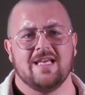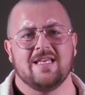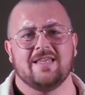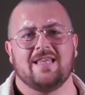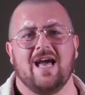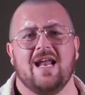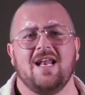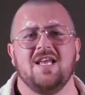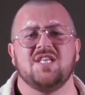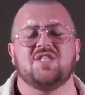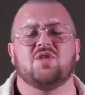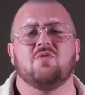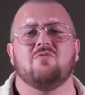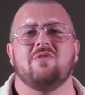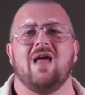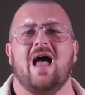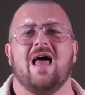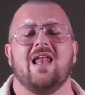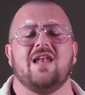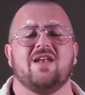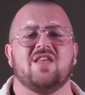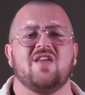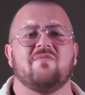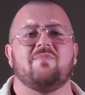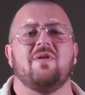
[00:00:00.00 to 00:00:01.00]
That is the
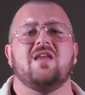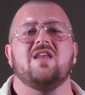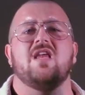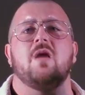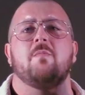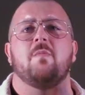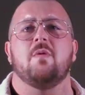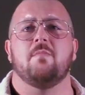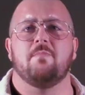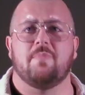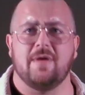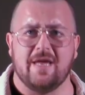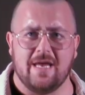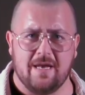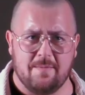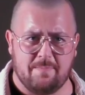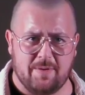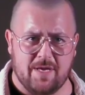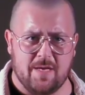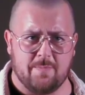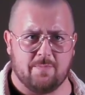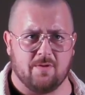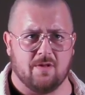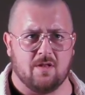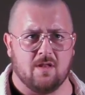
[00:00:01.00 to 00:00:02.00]
reality of being a human being,
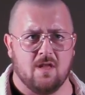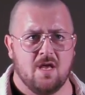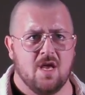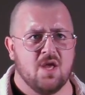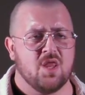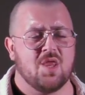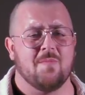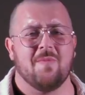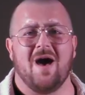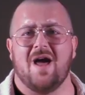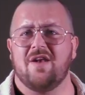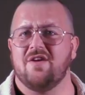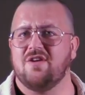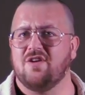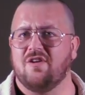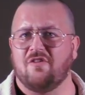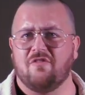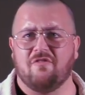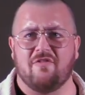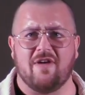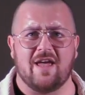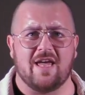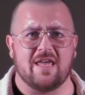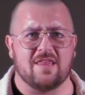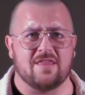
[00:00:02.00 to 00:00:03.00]
people. No matter your
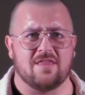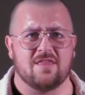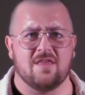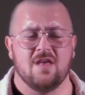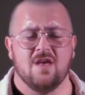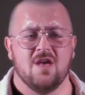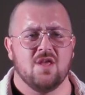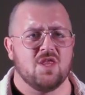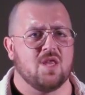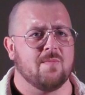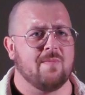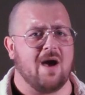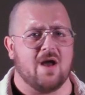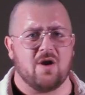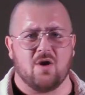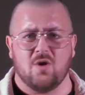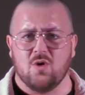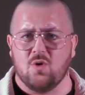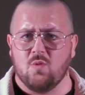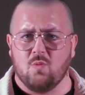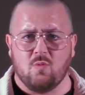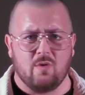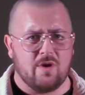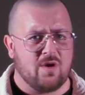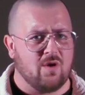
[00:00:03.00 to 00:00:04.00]
faith, no matter
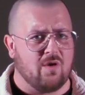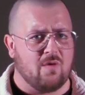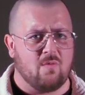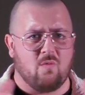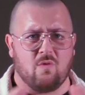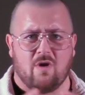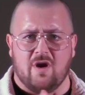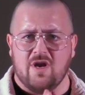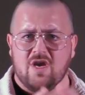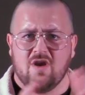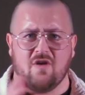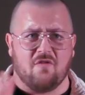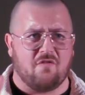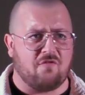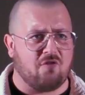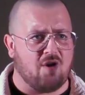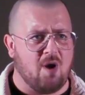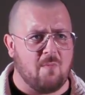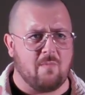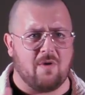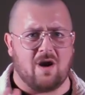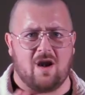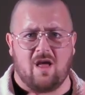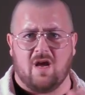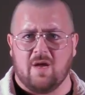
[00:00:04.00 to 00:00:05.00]
where you're
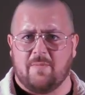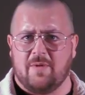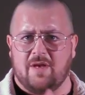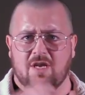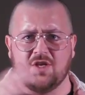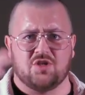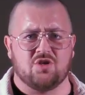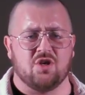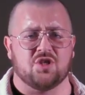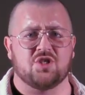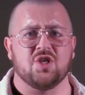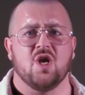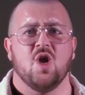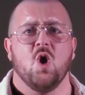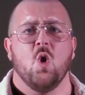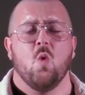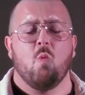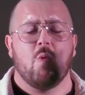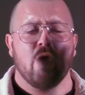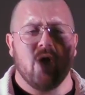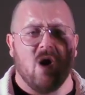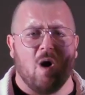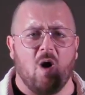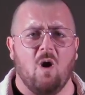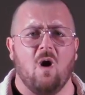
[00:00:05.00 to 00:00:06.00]
from, how long you've been in church,
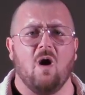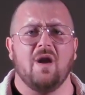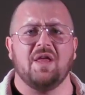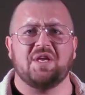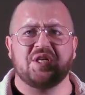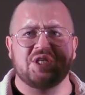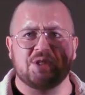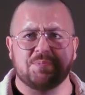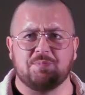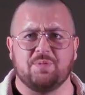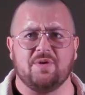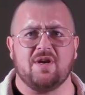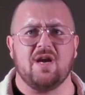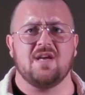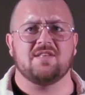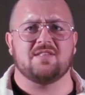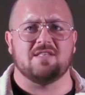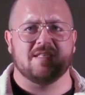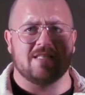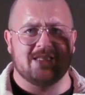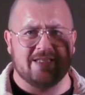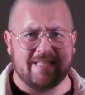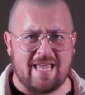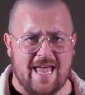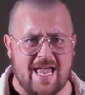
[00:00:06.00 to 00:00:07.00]
we all experience
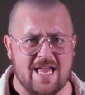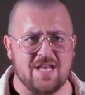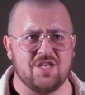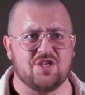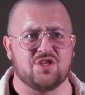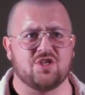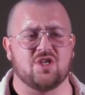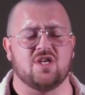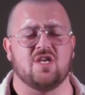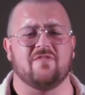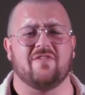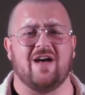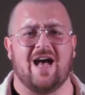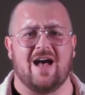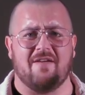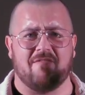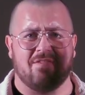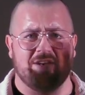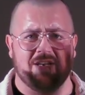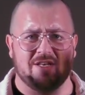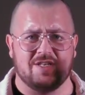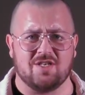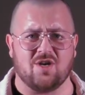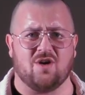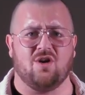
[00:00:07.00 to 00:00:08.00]
this tension of
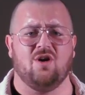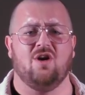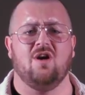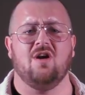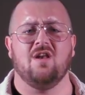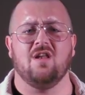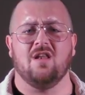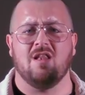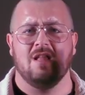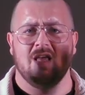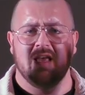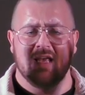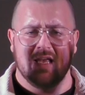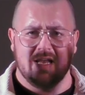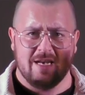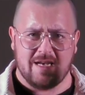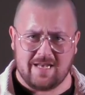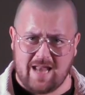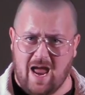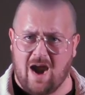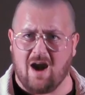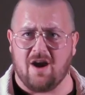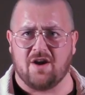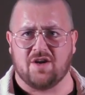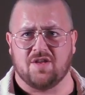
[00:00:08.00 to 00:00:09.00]
having internal
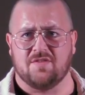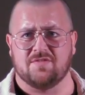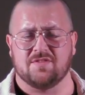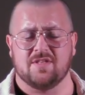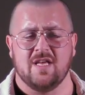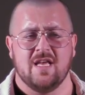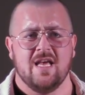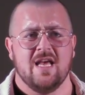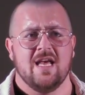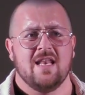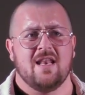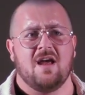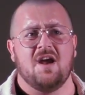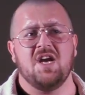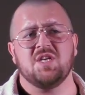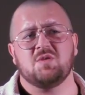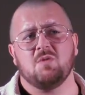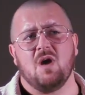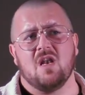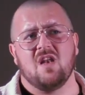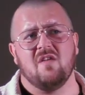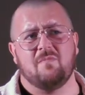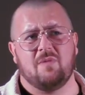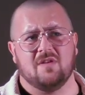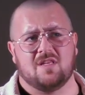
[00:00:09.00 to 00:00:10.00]
narratives. Now, here's
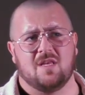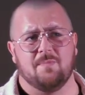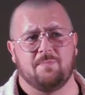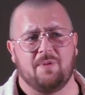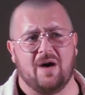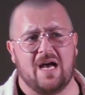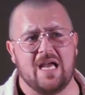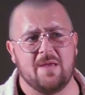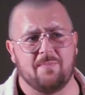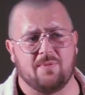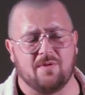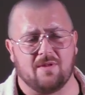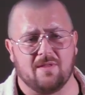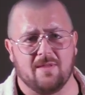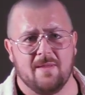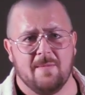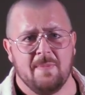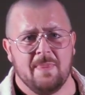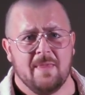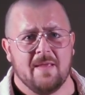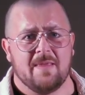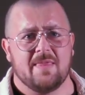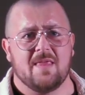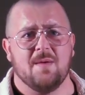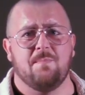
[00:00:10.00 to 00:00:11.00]
what I love about the Bible.
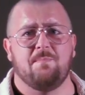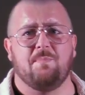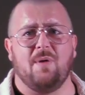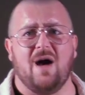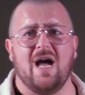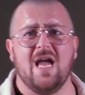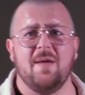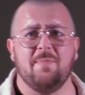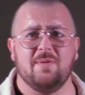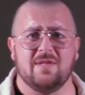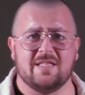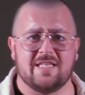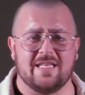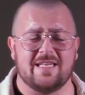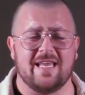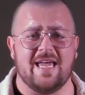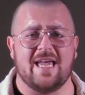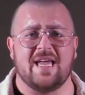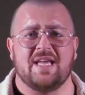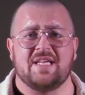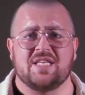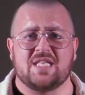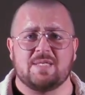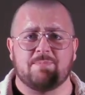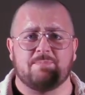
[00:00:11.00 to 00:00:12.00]
The Bible
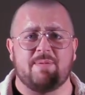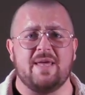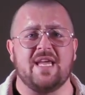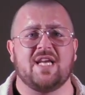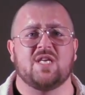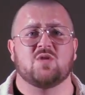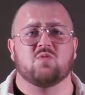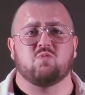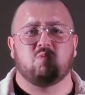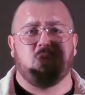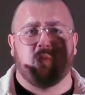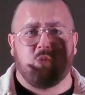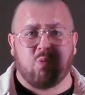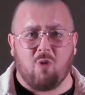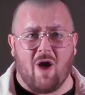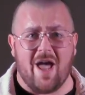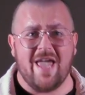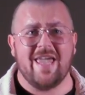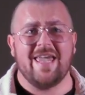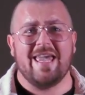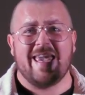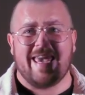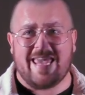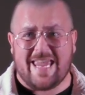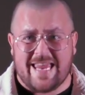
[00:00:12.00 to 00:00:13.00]
today speaks
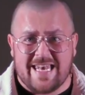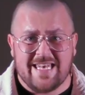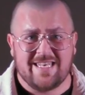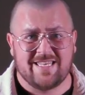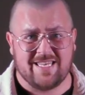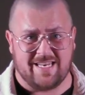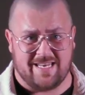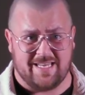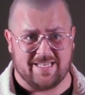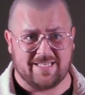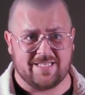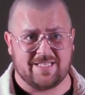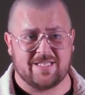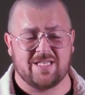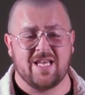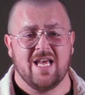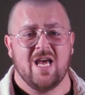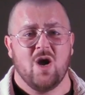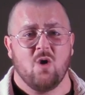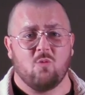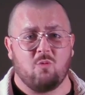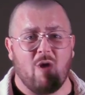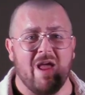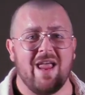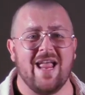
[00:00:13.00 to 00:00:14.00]
right into this,
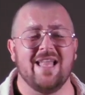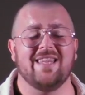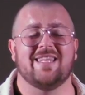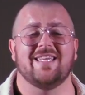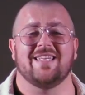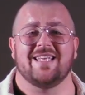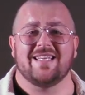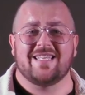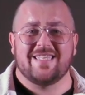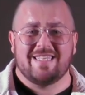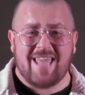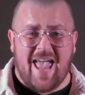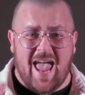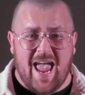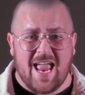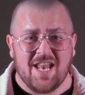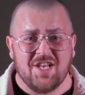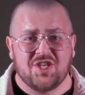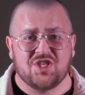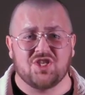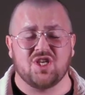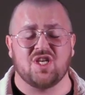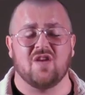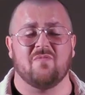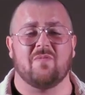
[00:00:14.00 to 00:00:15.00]
right into the
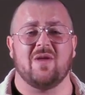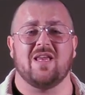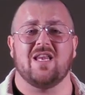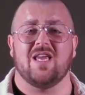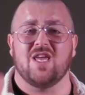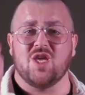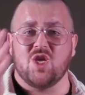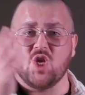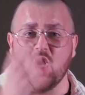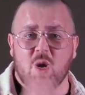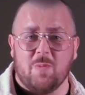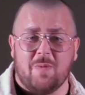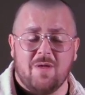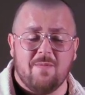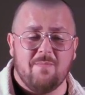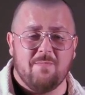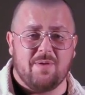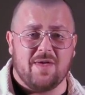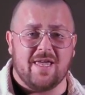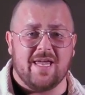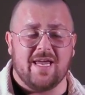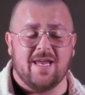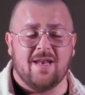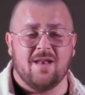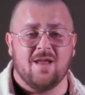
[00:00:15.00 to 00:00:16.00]
tension of being a human
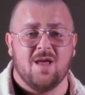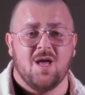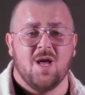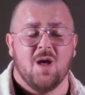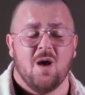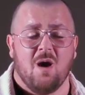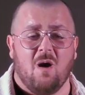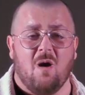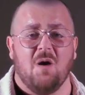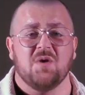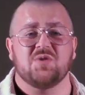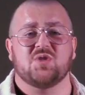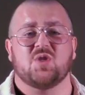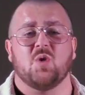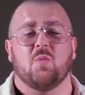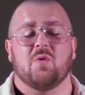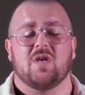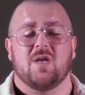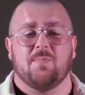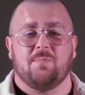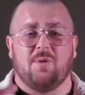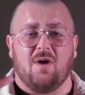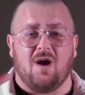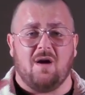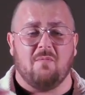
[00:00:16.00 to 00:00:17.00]
being, also with
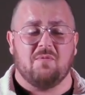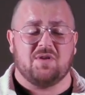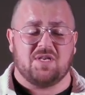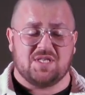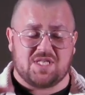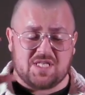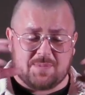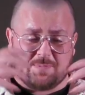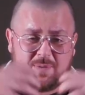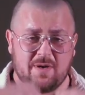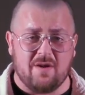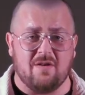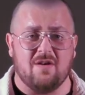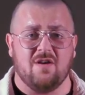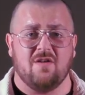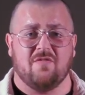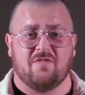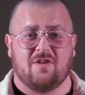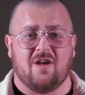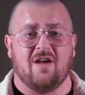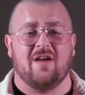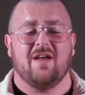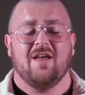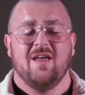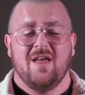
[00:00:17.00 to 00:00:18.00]
the Spirit
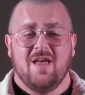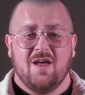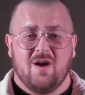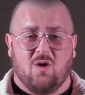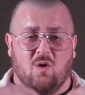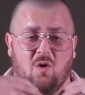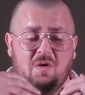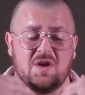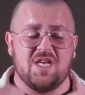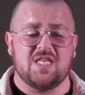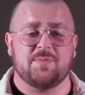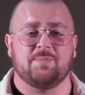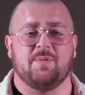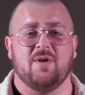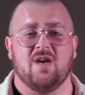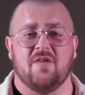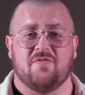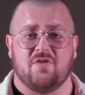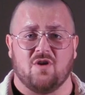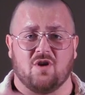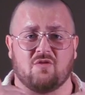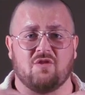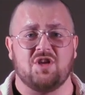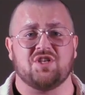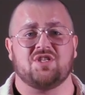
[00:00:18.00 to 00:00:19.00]
of God, Holy Spirit, if
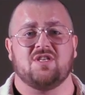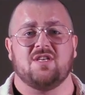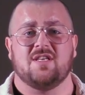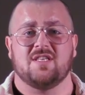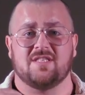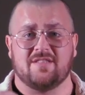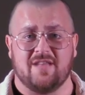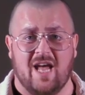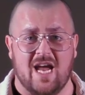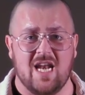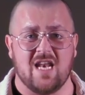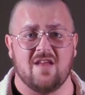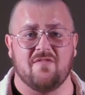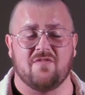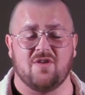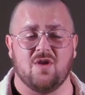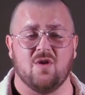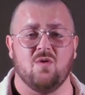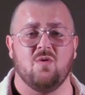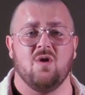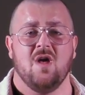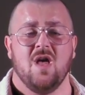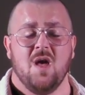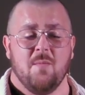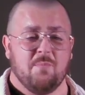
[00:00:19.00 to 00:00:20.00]
you're a Christian inside of
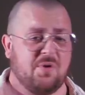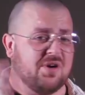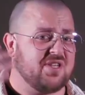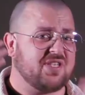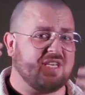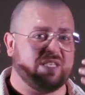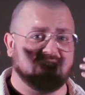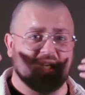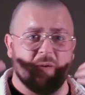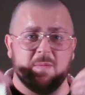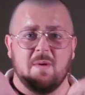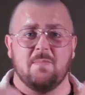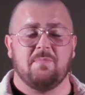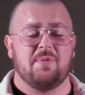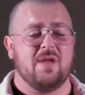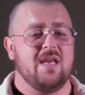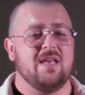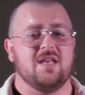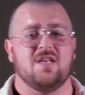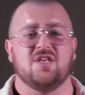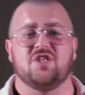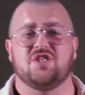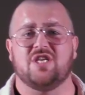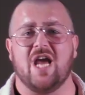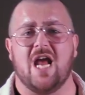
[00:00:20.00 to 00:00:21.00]
you, or just as a human being
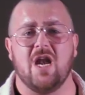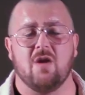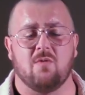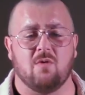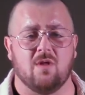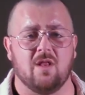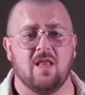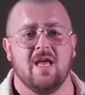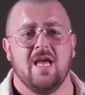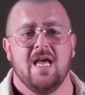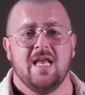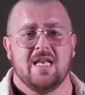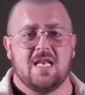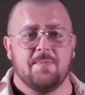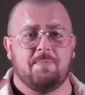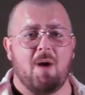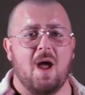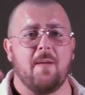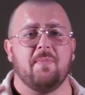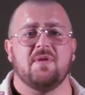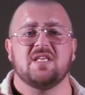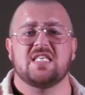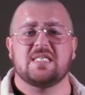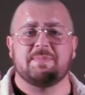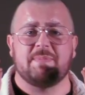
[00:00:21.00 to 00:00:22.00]
in general. The
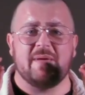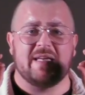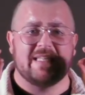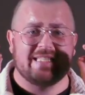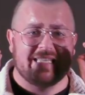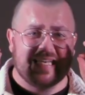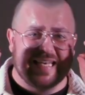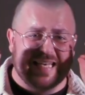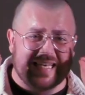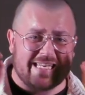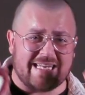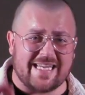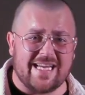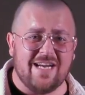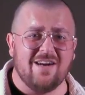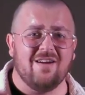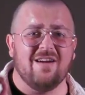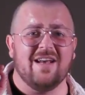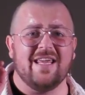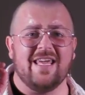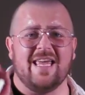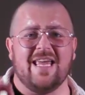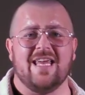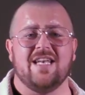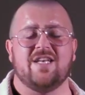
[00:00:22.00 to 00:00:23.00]
Bible speaks
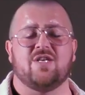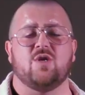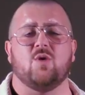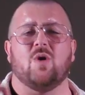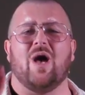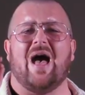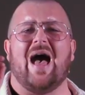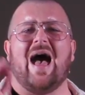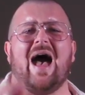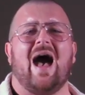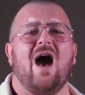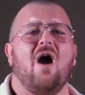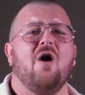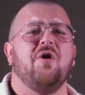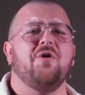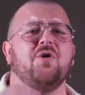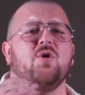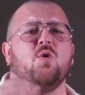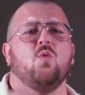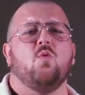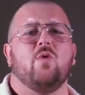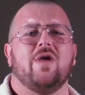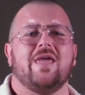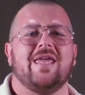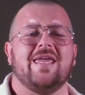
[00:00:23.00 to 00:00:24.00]
clearly into how
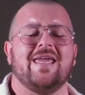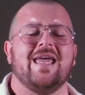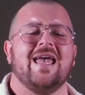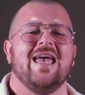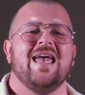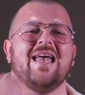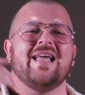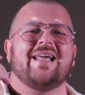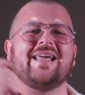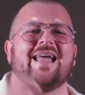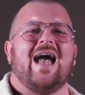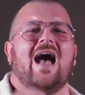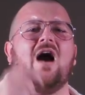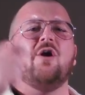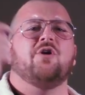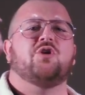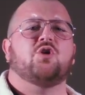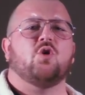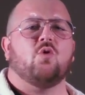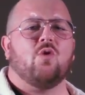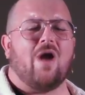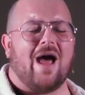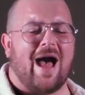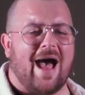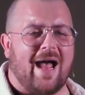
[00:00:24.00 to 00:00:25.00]
do we
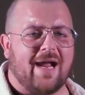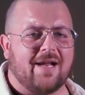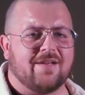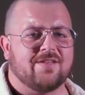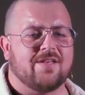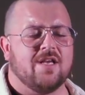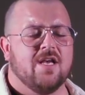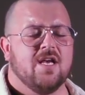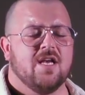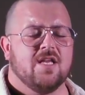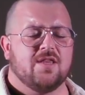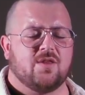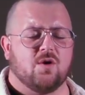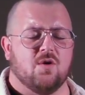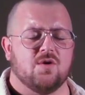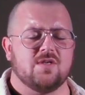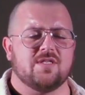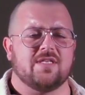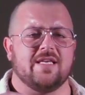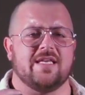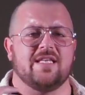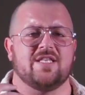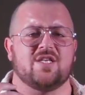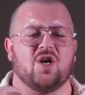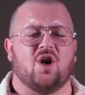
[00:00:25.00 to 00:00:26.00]
counteract
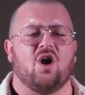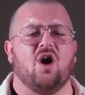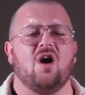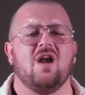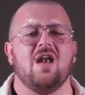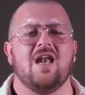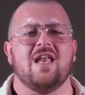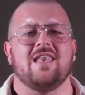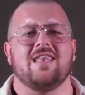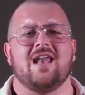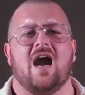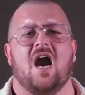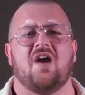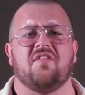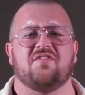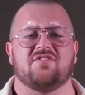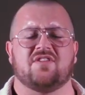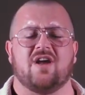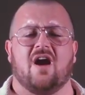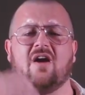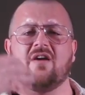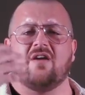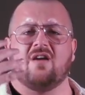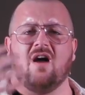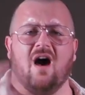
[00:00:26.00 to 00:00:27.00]
those internal narratives
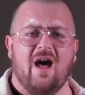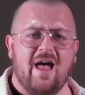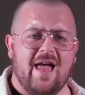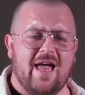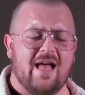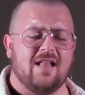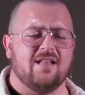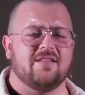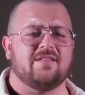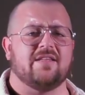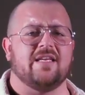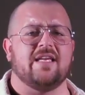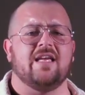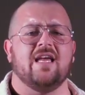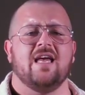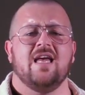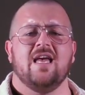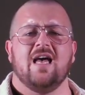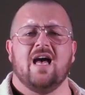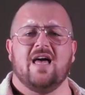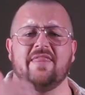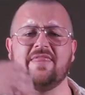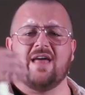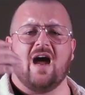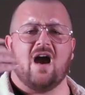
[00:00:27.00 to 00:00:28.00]
that are not healthy
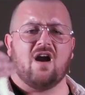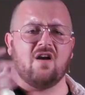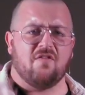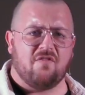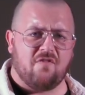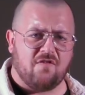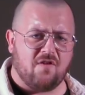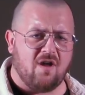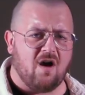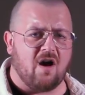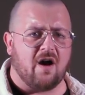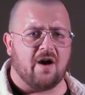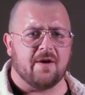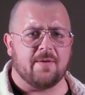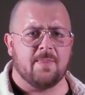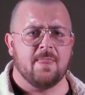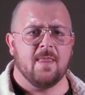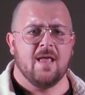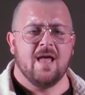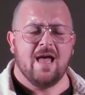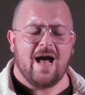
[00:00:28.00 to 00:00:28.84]
and that are flawed.